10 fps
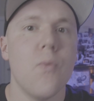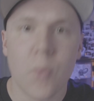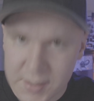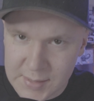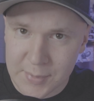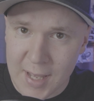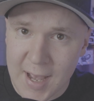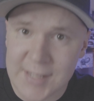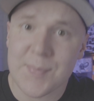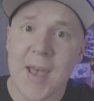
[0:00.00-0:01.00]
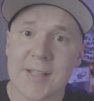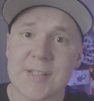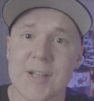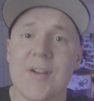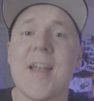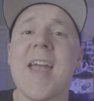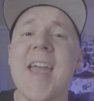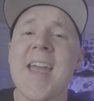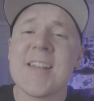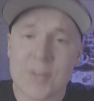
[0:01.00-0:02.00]
What is up guys, Max here,
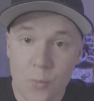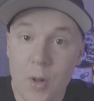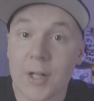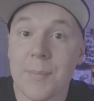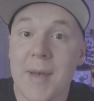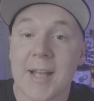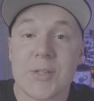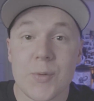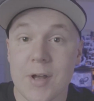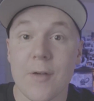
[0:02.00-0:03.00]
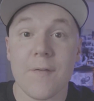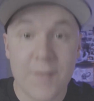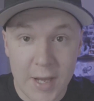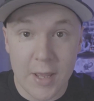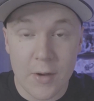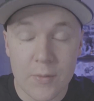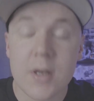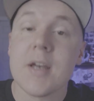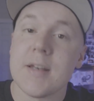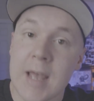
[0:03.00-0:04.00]
and welcome back to another video.
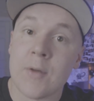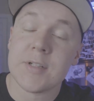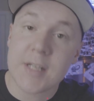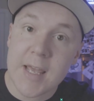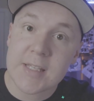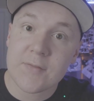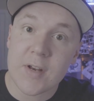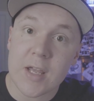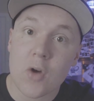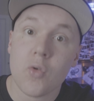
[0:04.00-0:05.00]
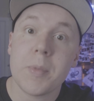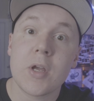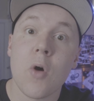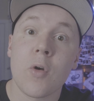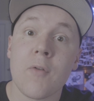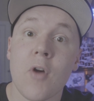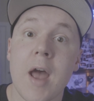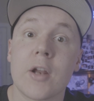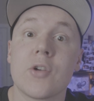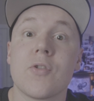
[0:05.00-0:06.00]
Now in today's video, we'll be going over
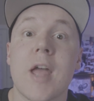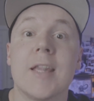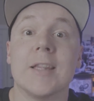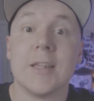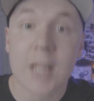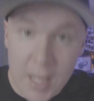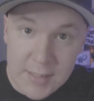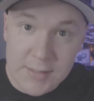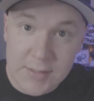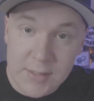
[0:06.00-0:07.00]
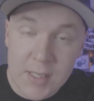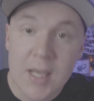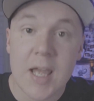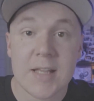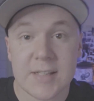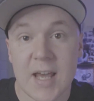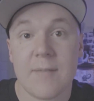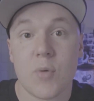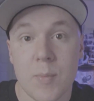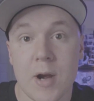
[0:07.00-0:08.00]
how to create LUTs
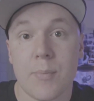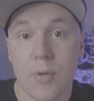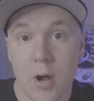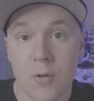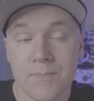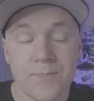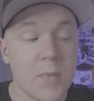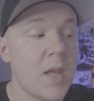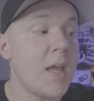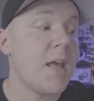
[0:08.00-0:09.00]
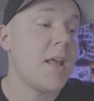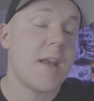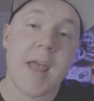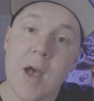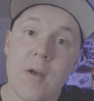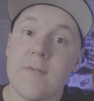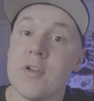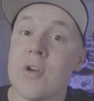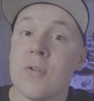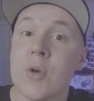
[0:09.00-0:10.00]
inside of Premiere Pro. Now, if
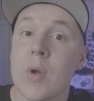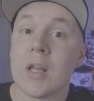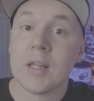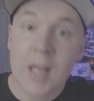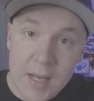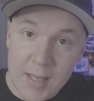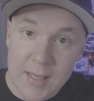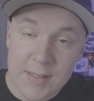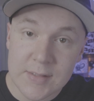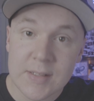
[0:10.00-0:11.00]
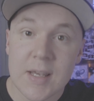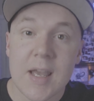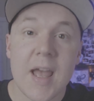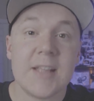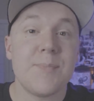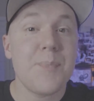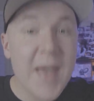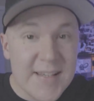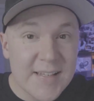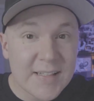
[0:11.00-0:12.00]
you don't know what a LUT is, it's
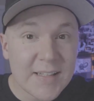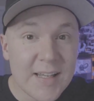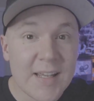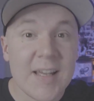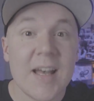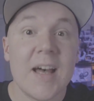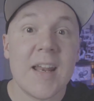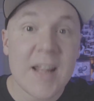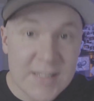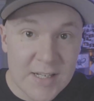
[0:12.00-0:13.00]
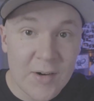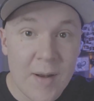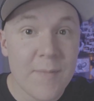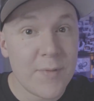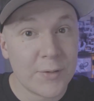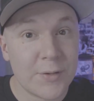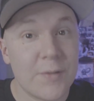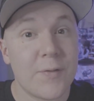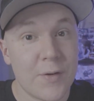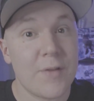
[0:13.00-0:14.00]
basically an Instagram
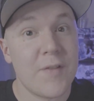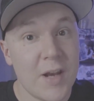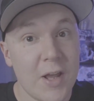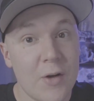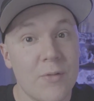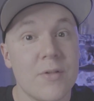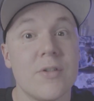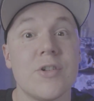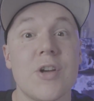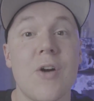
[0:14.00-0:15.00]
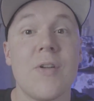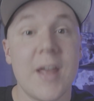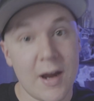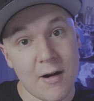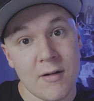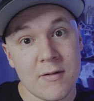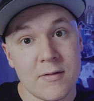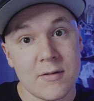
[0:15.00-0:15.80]
filter for your video, shown here.